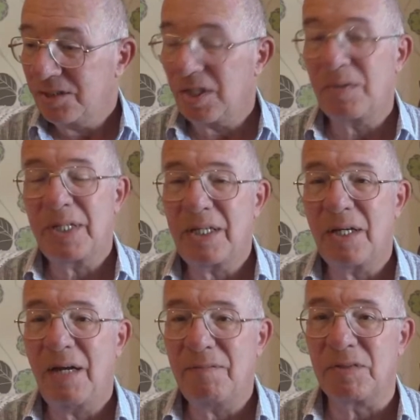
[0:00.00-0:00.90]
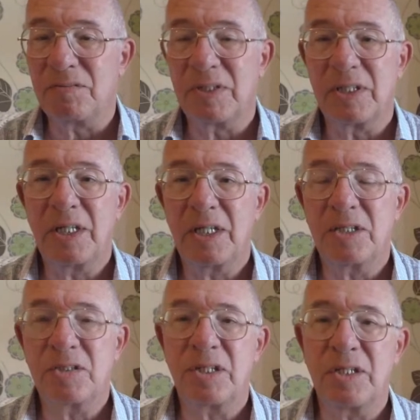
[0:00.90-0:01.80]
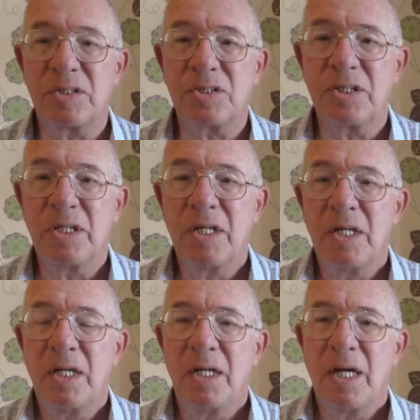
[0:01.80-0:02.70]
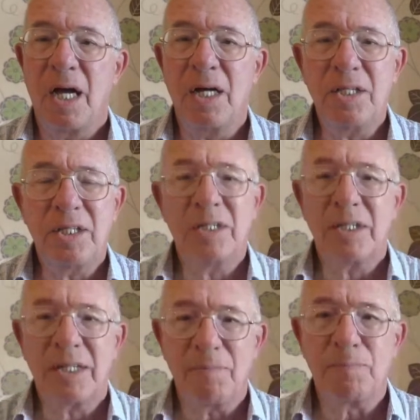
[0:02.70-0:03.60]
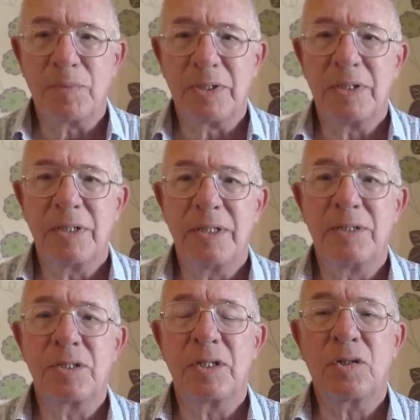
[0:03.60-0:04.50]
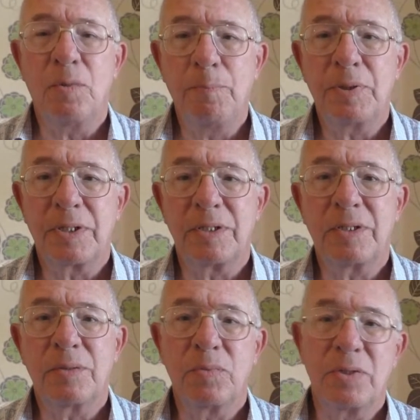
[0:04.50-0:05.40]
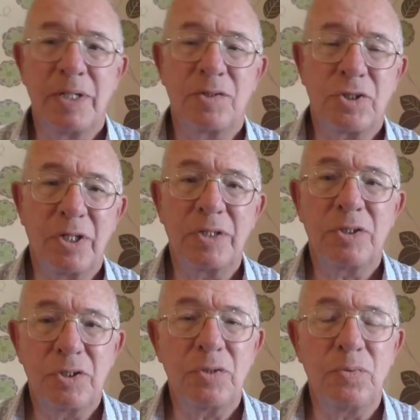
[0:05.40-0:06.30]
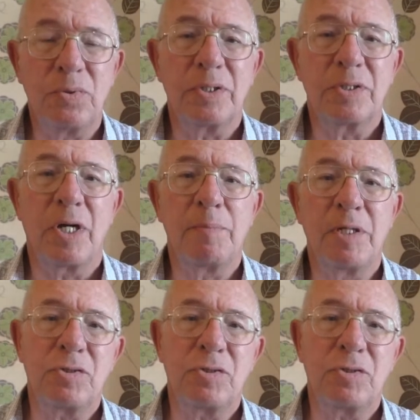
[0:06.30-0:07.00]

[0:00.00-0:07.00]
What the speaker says: So there you have it. Really, it's. I think the government is incompetent at what they're trying to do all the time.